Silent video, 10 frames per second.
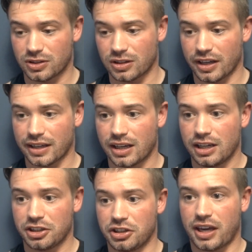or like
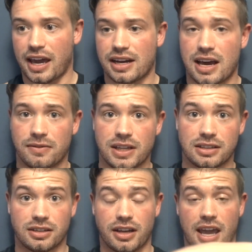you can't have
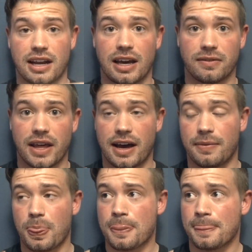this or you can't have
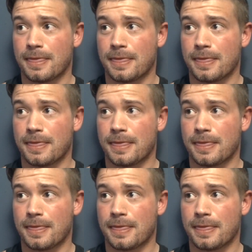that,